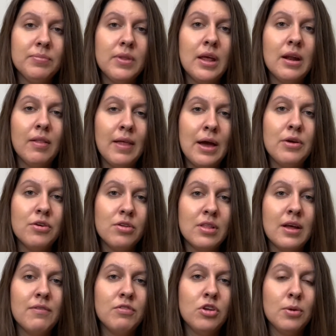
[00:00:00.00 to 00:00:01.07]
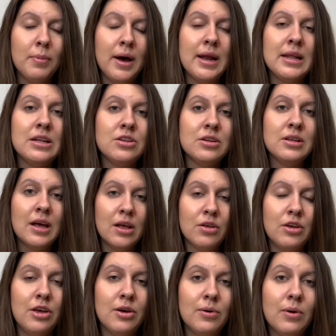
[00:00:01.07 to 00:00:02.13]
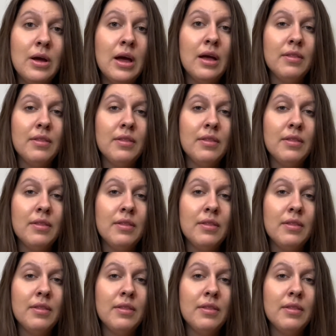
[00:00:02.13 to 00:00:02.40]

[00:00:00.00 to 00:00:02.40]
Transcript: and allow your body to tell you